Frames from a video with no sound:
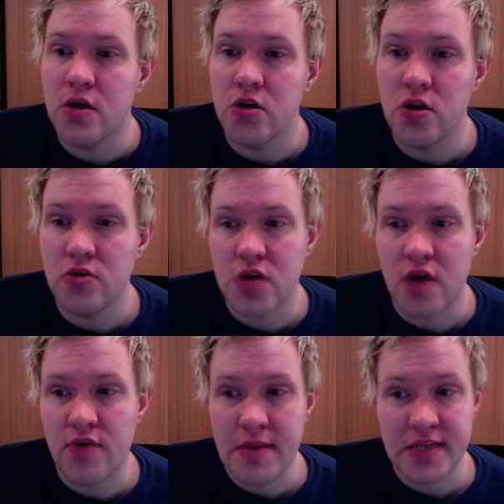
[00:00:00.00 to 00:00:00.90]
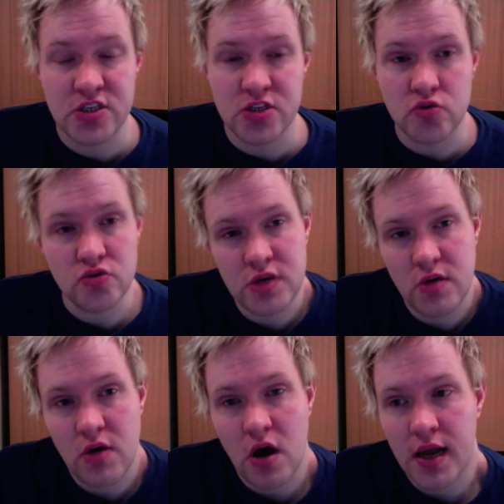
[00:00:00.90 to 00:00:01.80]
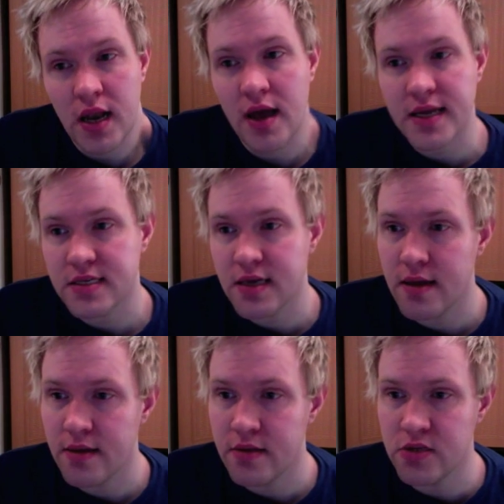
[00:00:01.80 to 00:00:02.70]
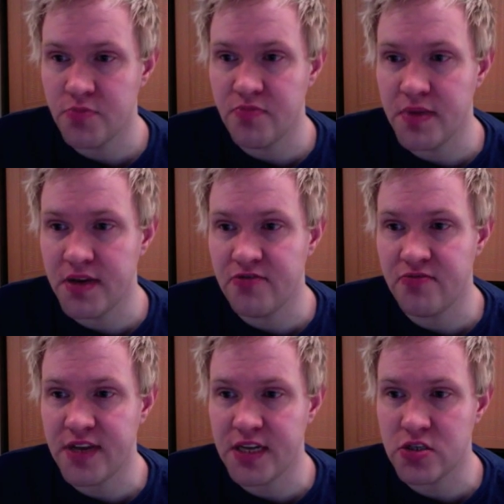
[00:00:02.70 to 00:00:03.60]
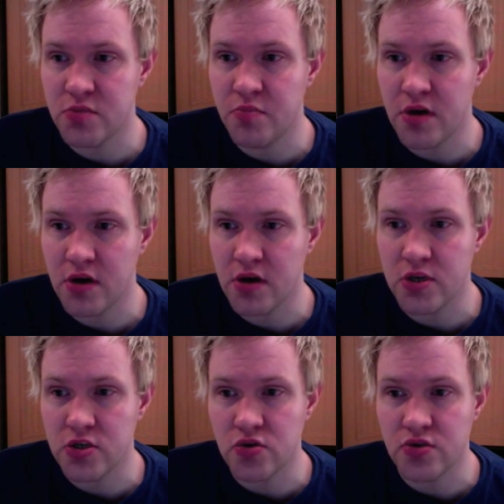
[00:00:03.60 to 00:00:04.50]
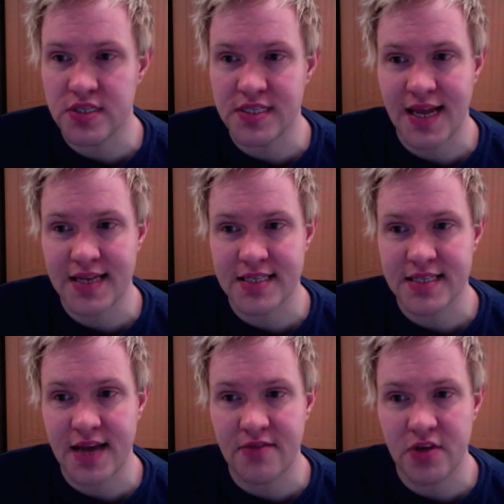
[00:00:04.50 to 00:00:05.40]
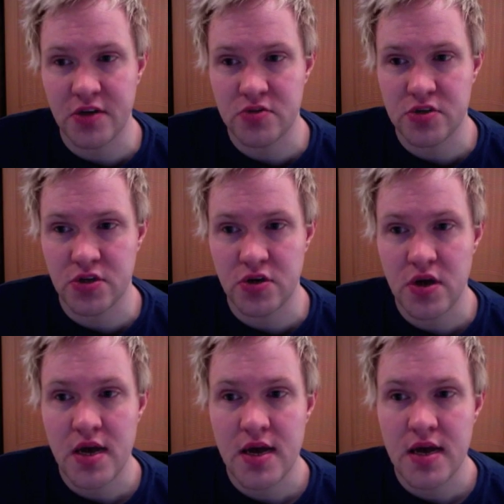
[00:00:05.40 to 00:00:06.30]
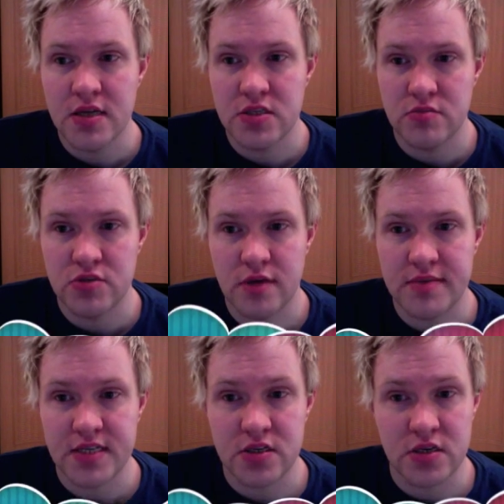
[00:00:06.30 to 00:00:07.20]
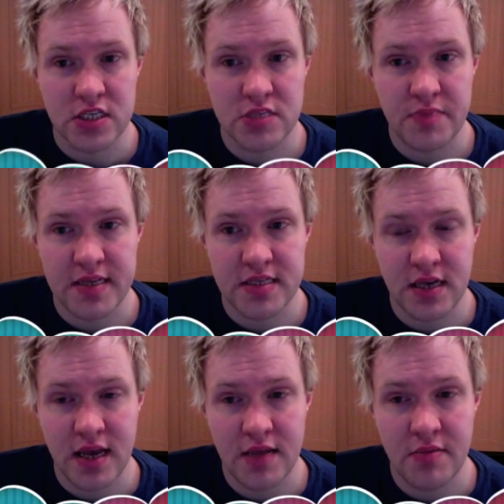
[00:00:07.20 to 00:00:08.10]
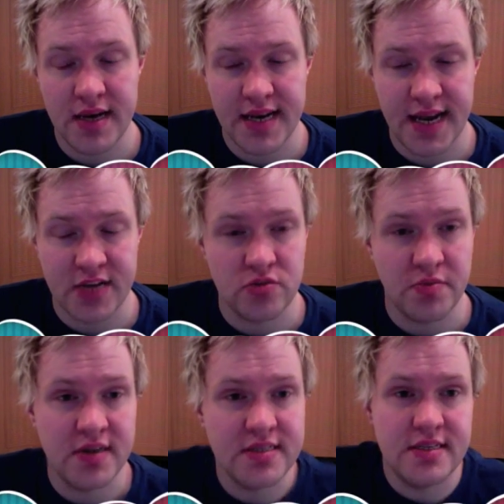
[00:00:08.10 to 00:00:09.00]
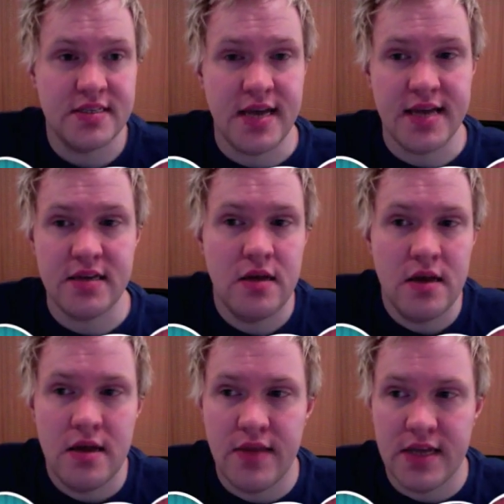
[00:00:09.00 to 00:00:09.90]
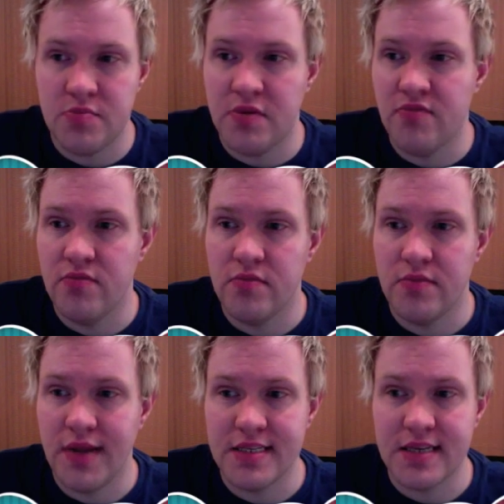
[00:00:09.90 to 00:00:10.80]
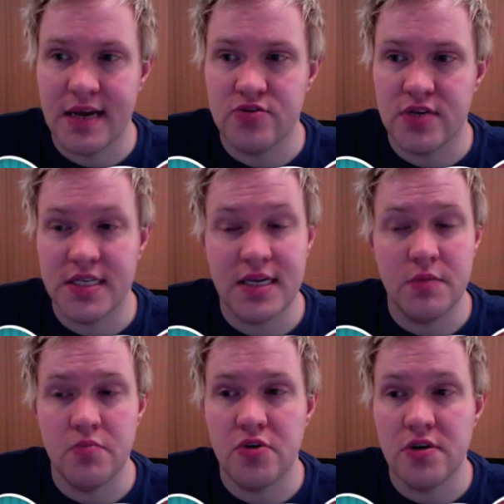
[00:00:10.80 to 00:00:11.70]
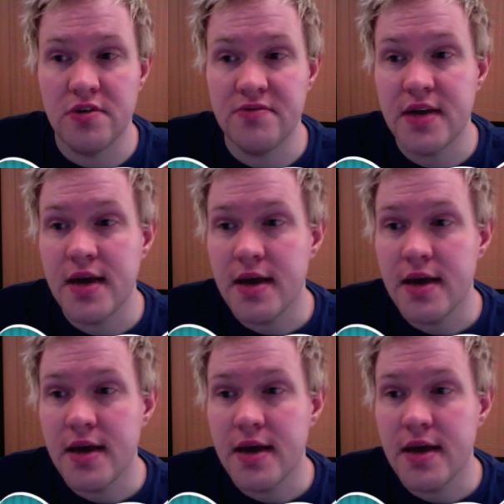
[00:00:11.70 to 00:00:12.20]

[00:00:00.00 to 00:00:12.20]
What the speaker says: New direct messages also highlight. There's been a fixed bug which causes landscape view to sometimes act unexpectedly by adding extra bars, as I said. That's been landscape's drastically improved.